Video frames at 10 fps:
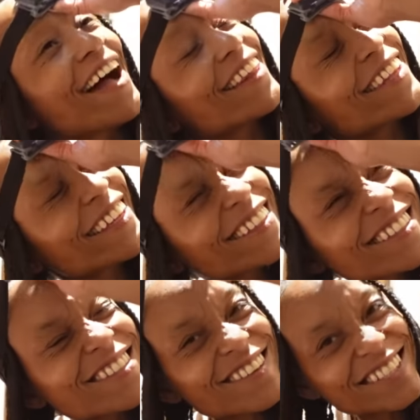I think I did
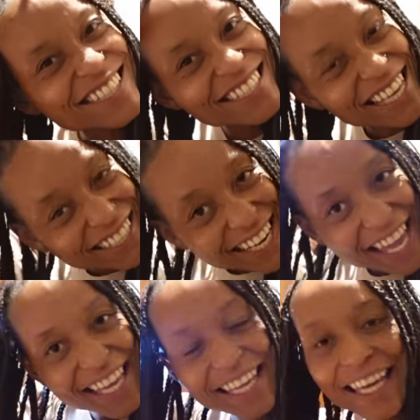this on
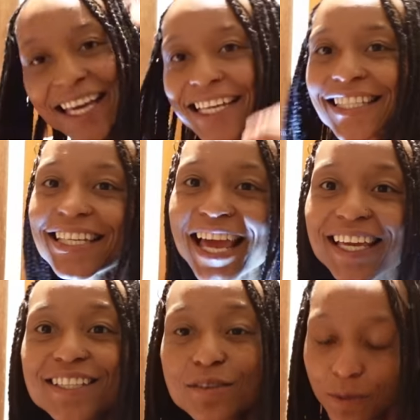Sunday. Today
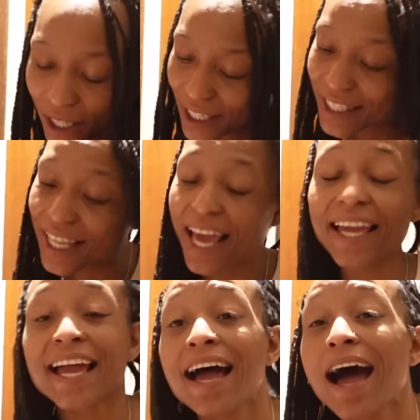is
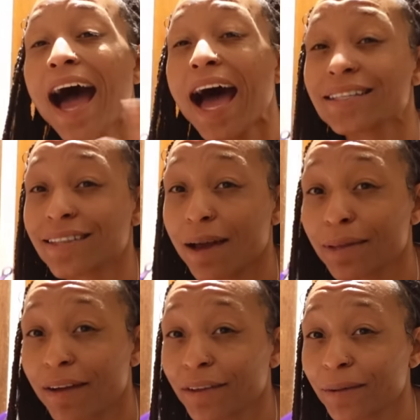Wednesday. I stopped
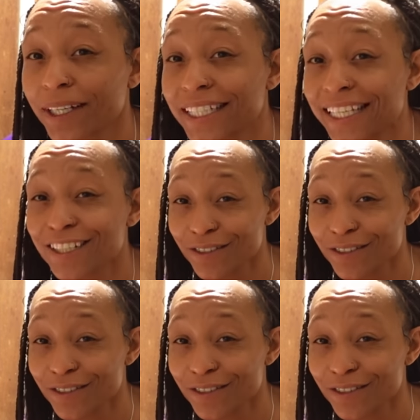after work to get a